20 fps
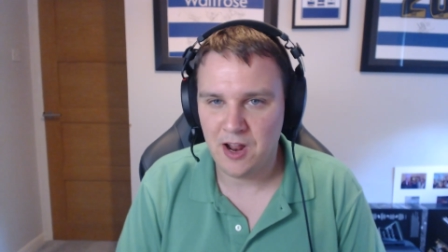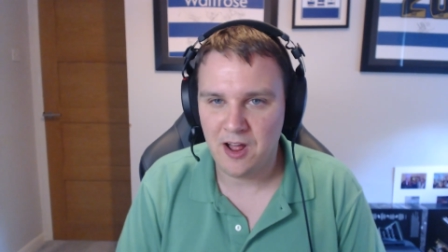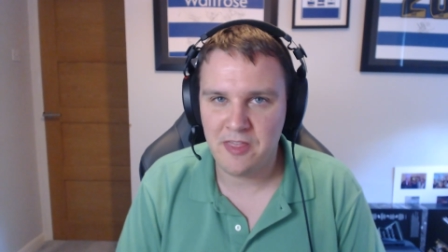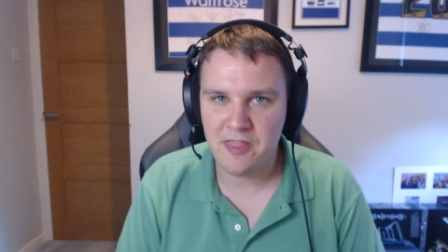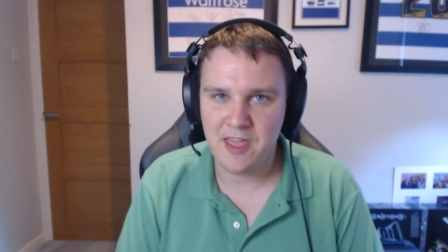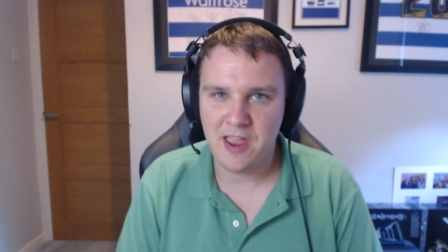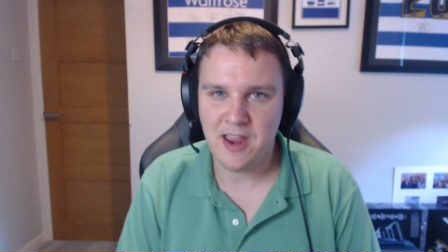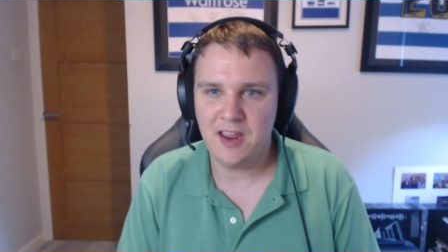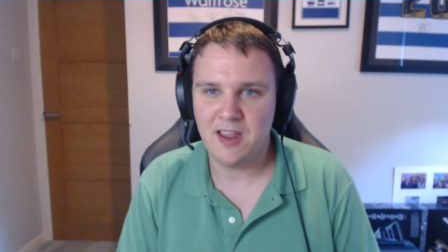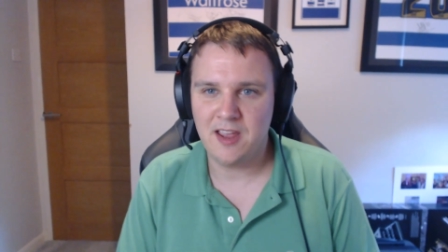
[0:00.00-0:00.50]
I
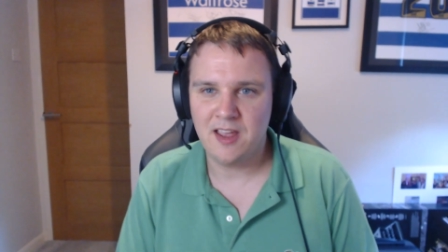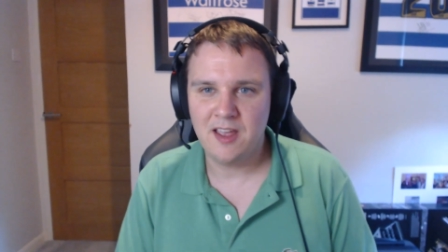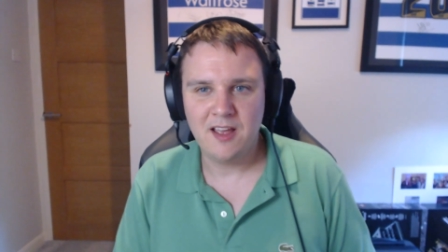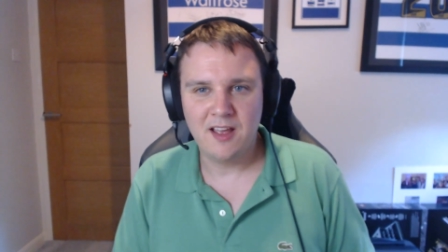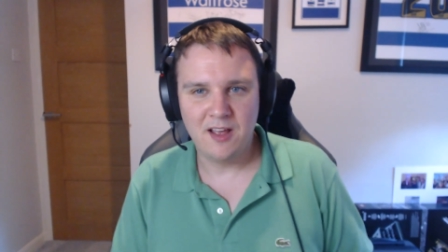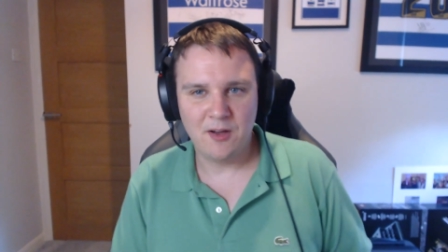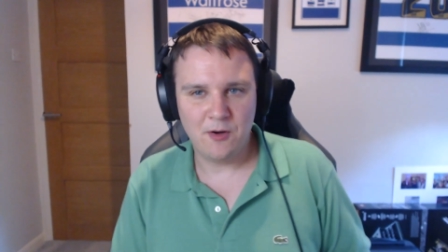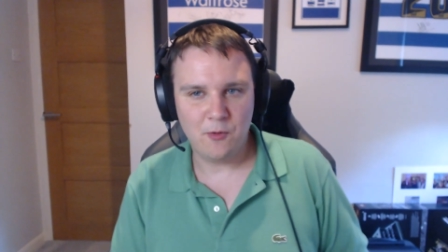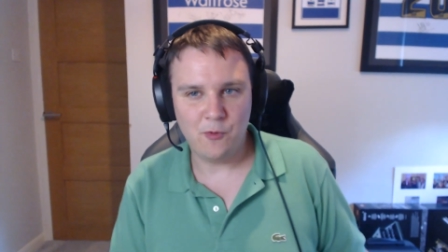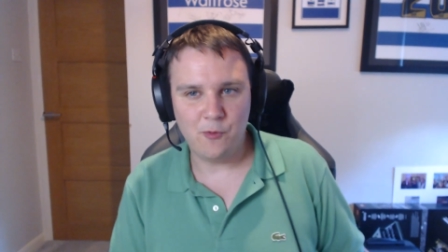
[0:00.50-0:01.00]
think
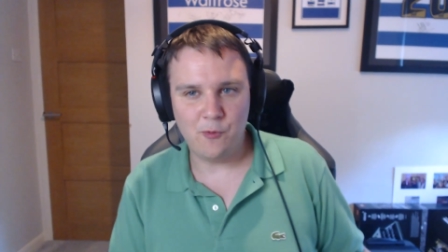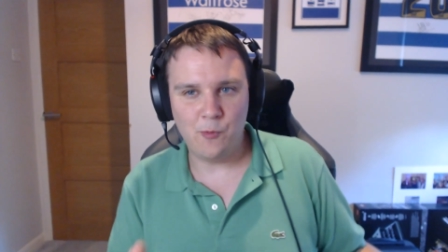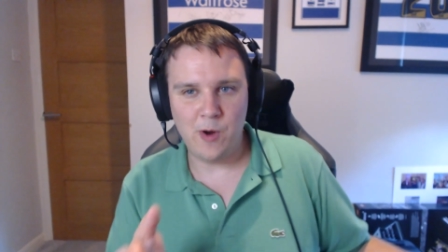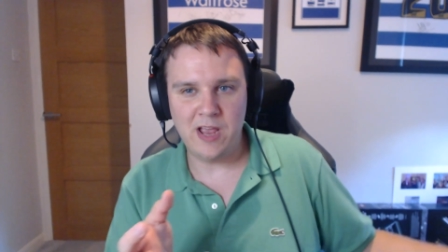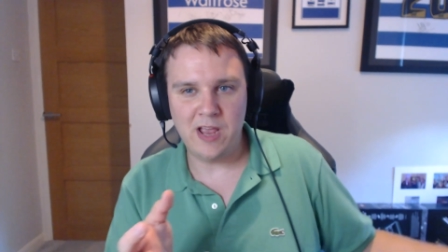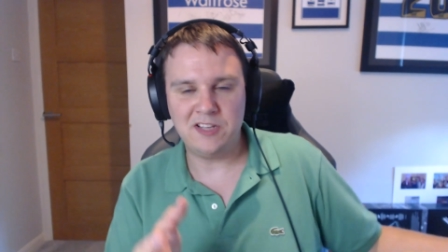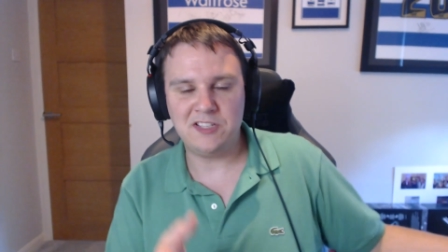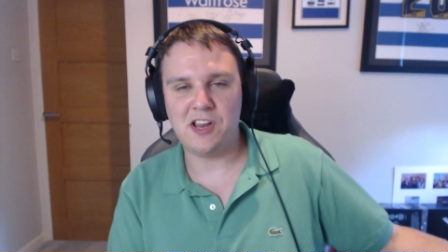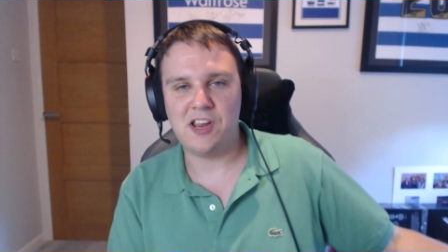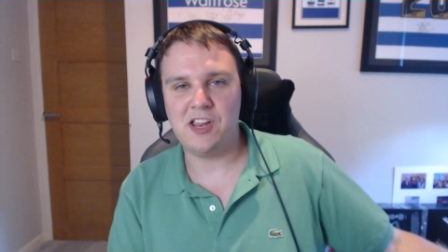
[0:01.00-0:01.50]

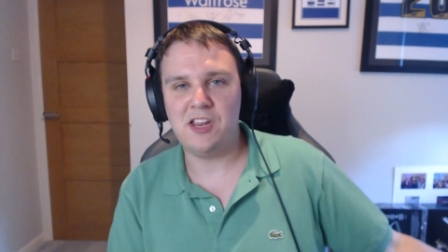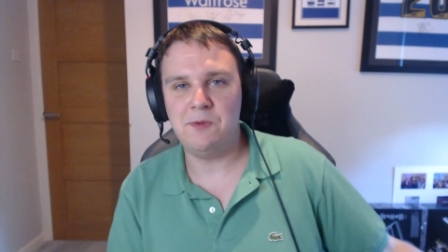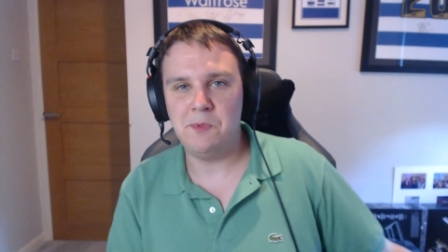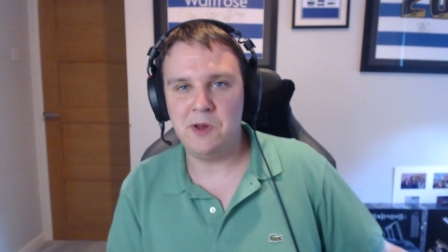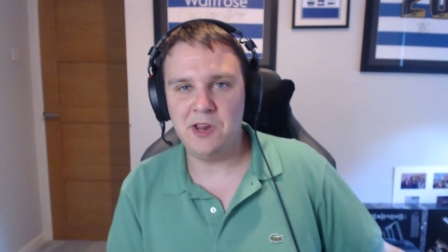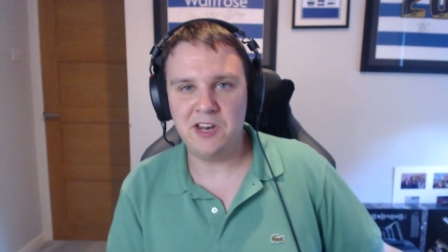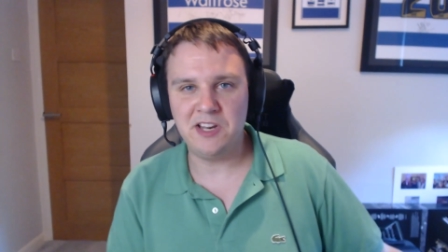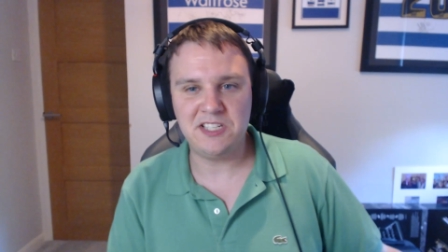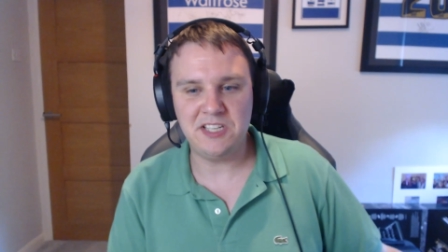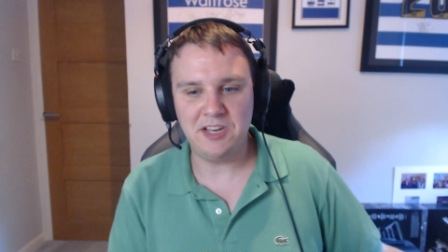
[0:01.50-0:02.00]
we as a
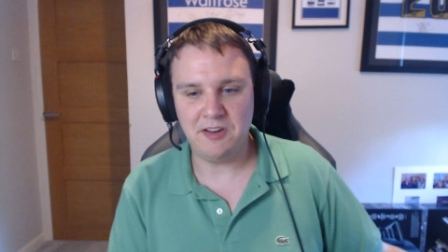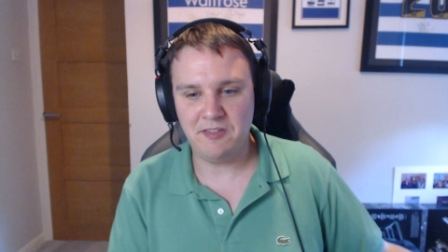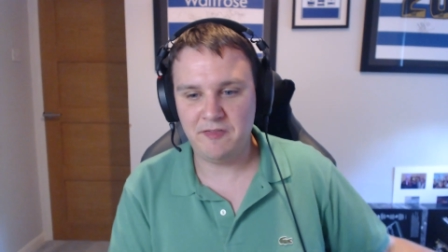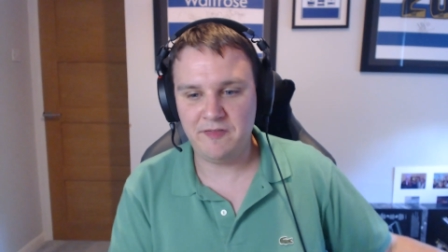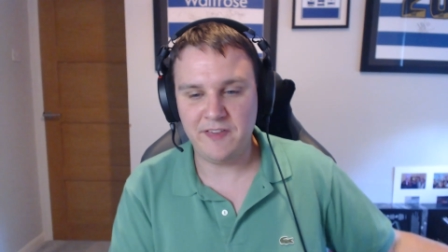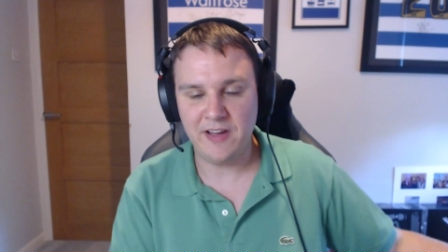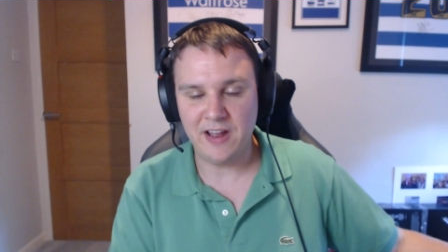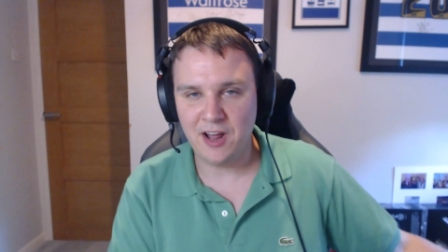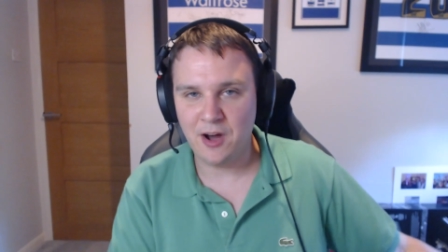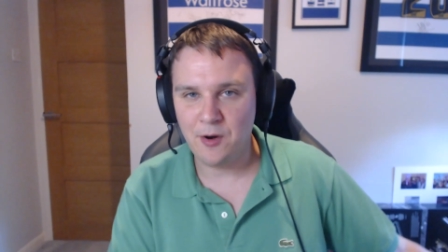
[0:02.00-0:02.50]
community are
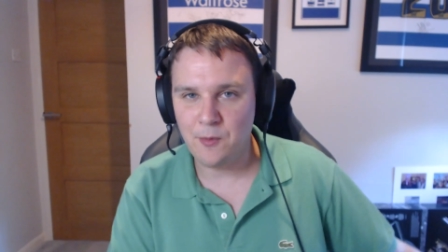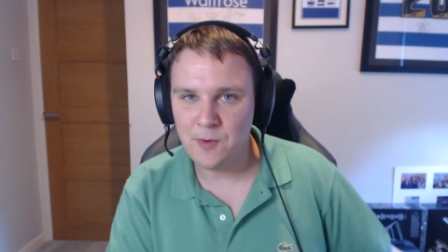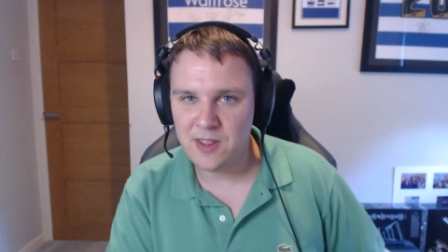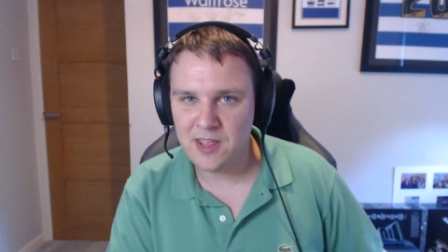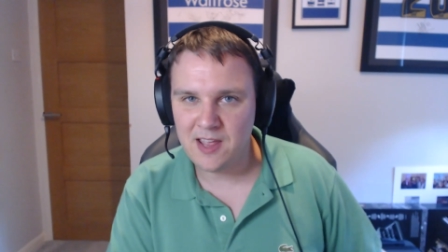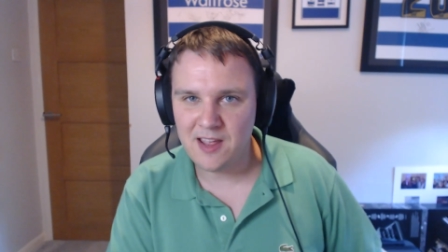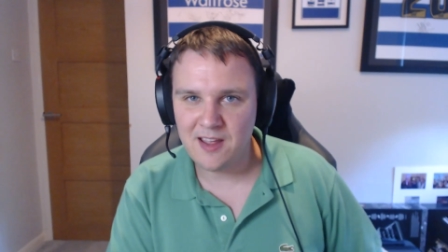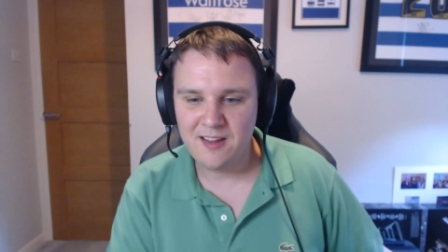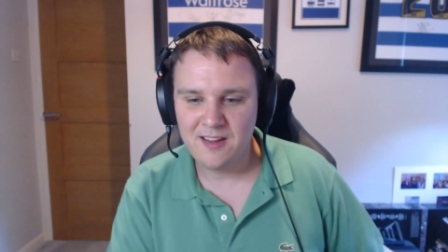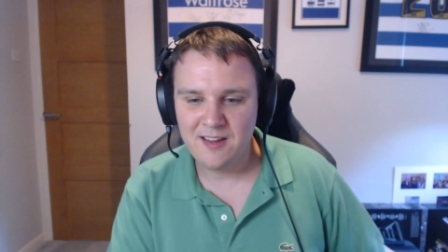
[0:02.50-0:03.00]
fed up with
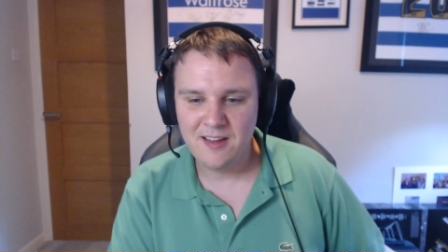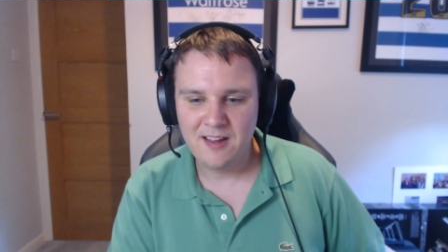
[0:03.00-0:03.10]
it.